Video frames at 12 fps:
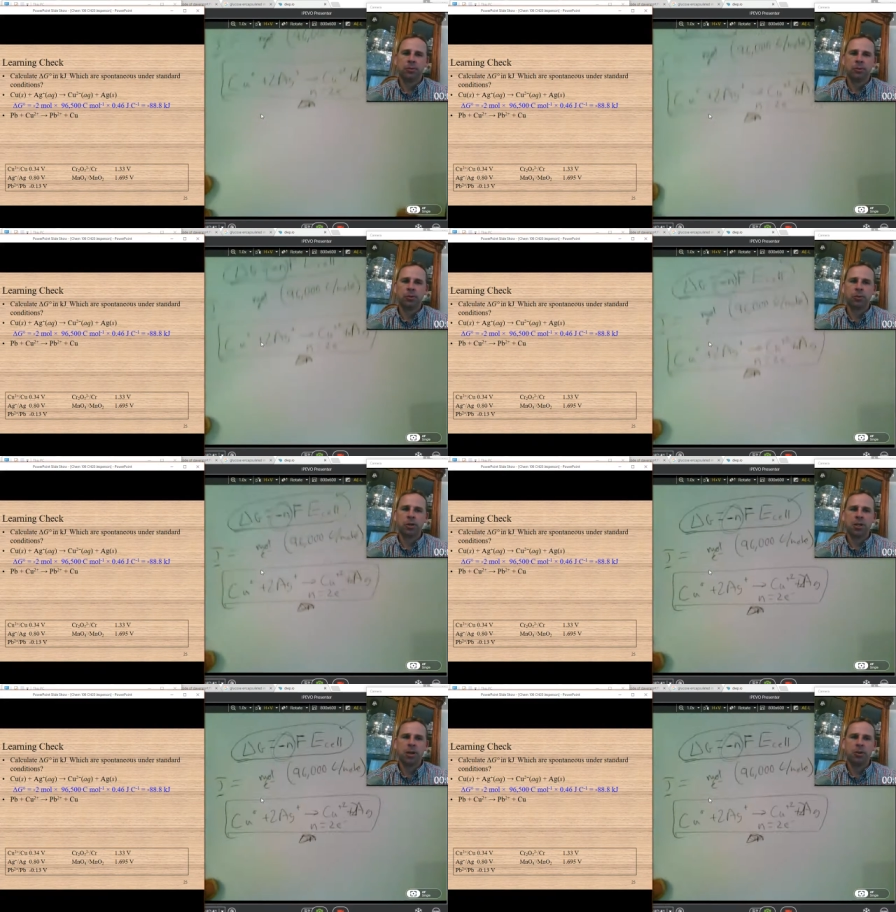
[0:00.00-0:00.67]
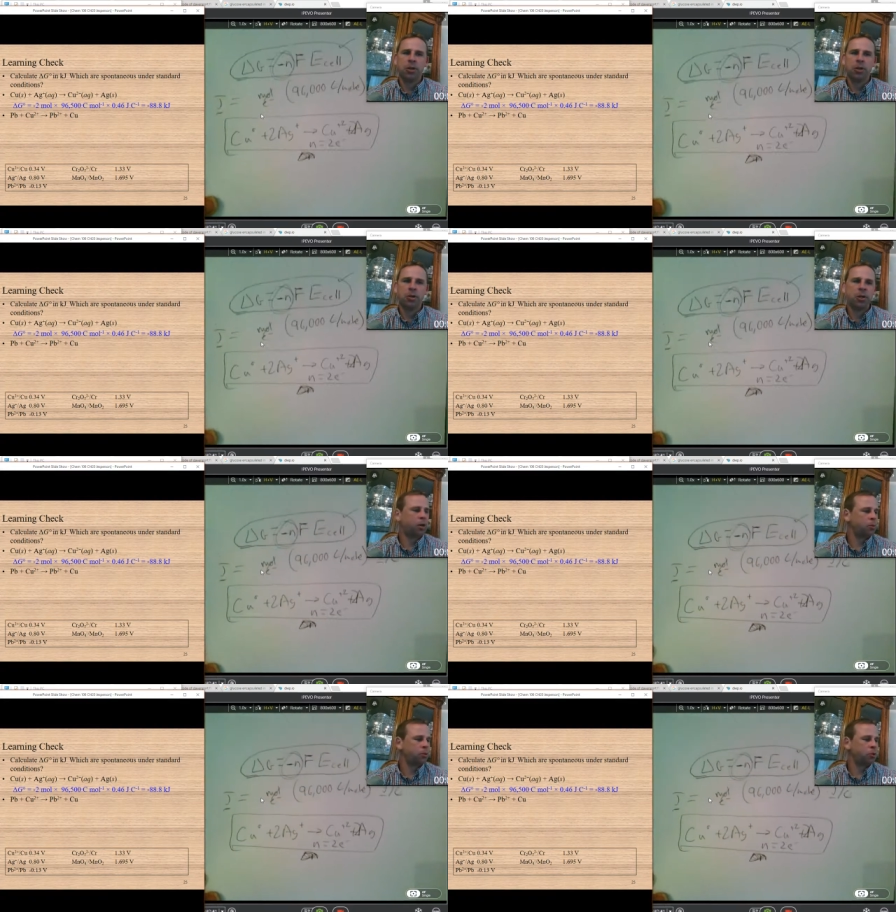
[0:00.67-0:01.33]
the reason how we knew
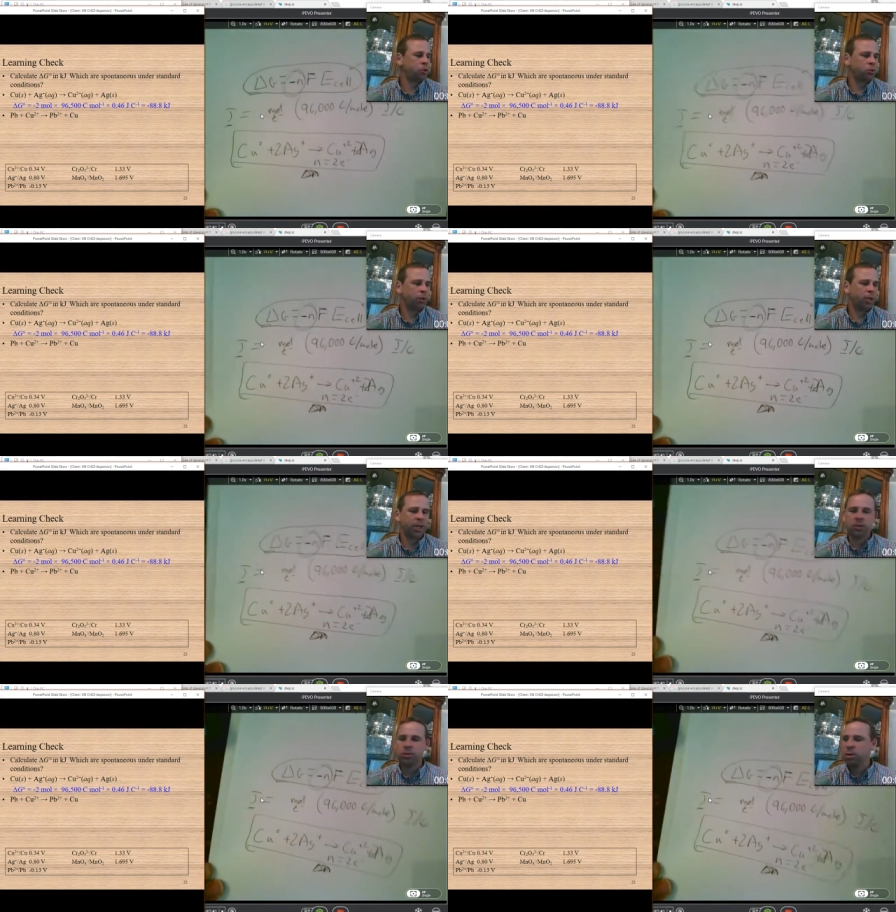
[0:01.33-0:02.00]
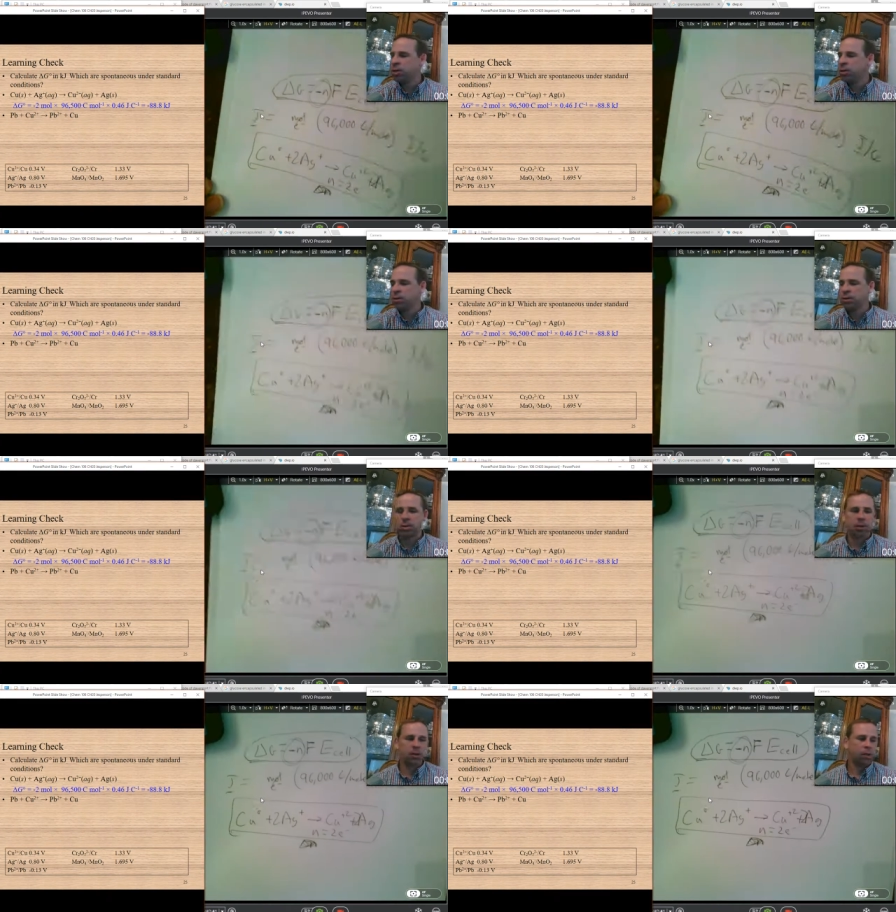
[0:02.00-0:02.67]
that there was two electrons
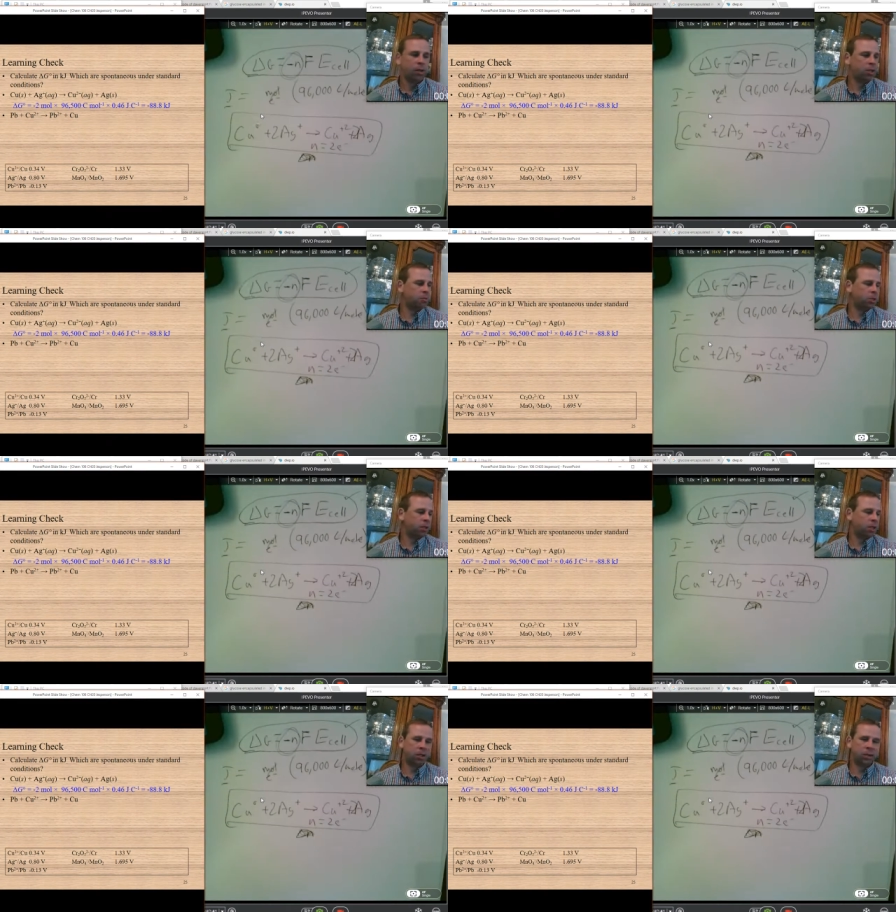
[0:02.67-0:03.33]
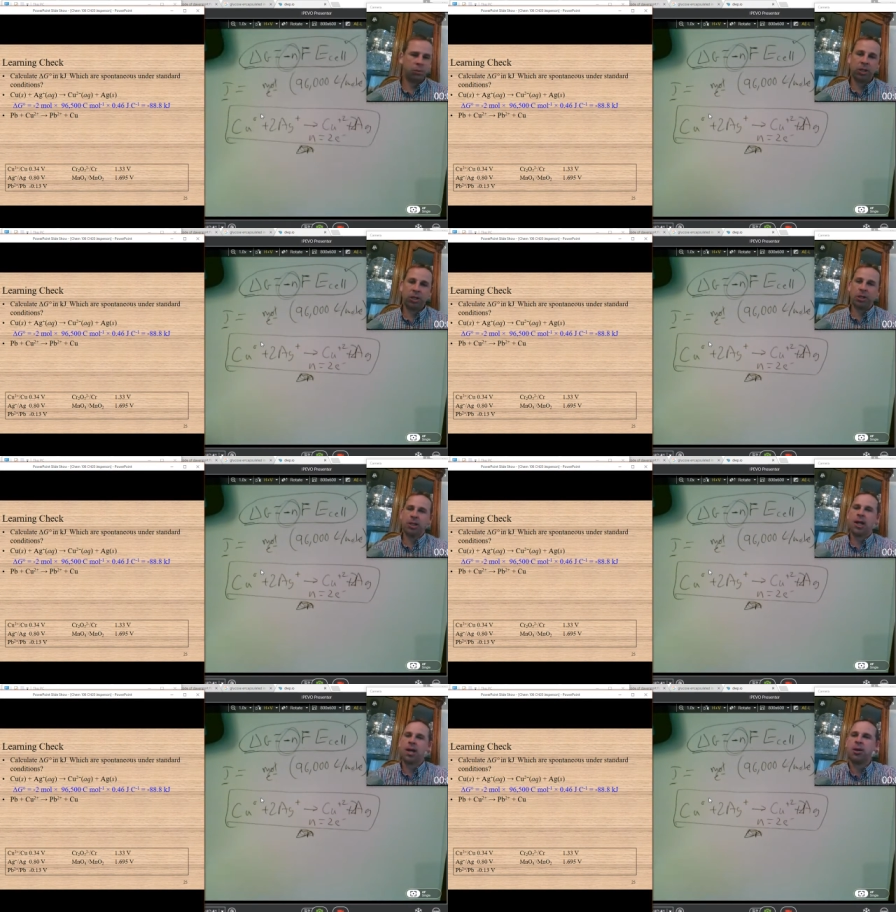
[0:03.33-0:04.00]
is because we could
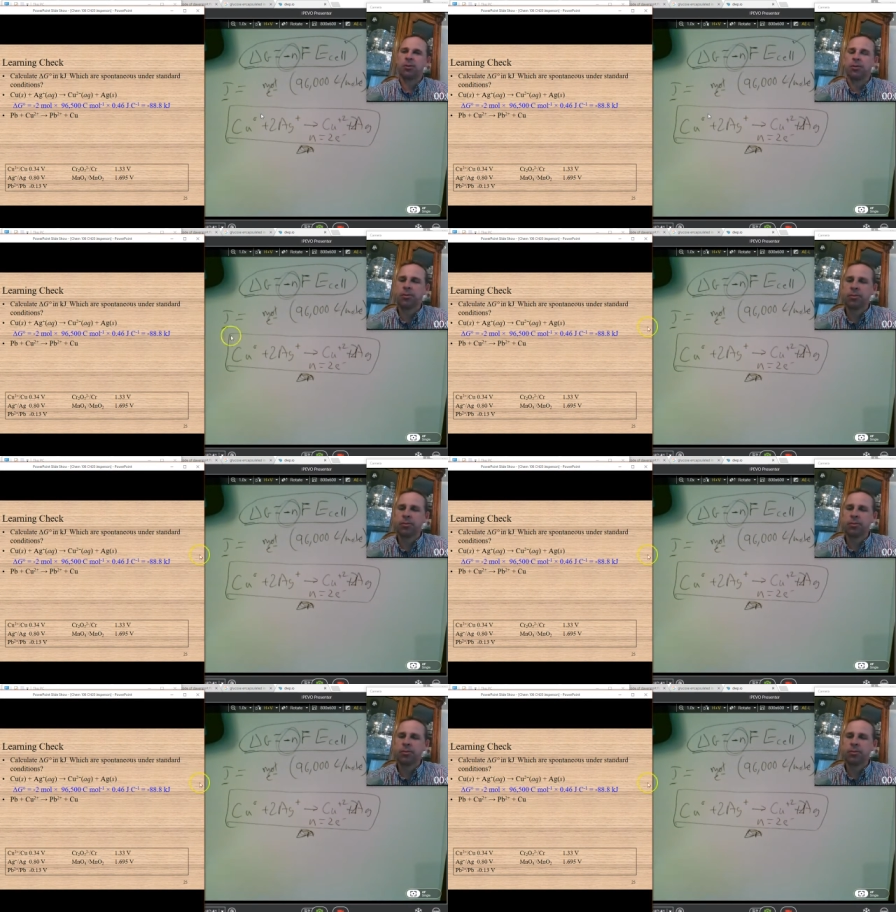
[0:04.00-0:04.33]
count